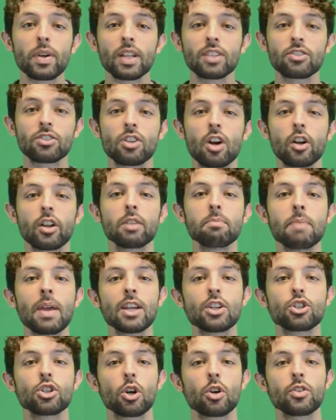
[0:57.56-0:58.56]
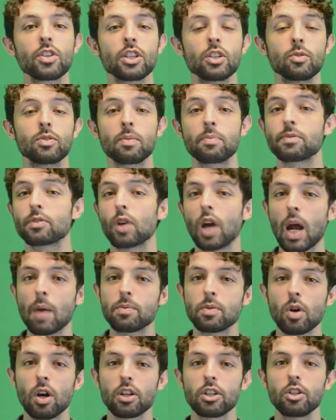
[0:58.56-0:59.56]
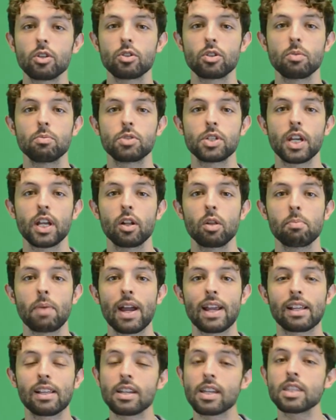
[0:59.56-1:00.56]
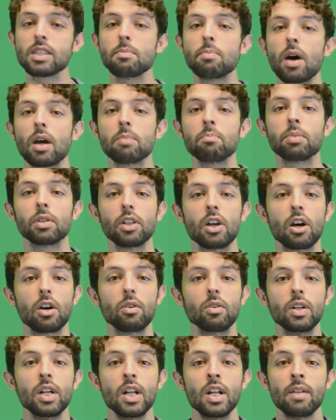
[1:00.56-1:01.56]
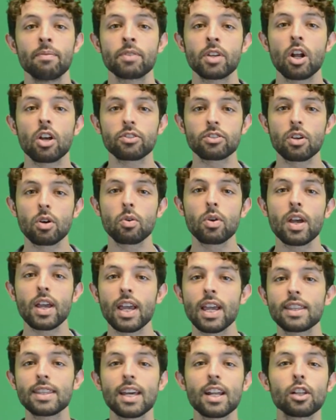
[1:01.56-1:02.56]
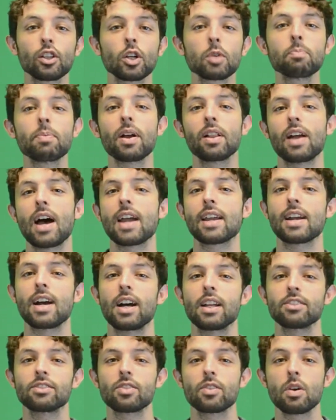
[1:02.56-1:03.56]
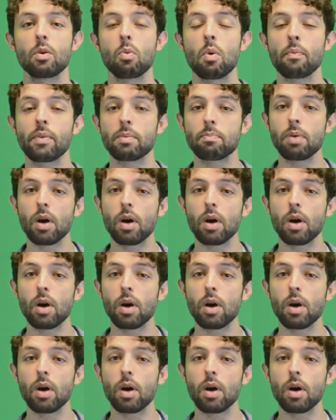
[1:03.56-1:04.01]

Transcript: get started, make sure that you subscribe to our YouTube channel by clicking the button below. And also, hit that alert bell icon so that when we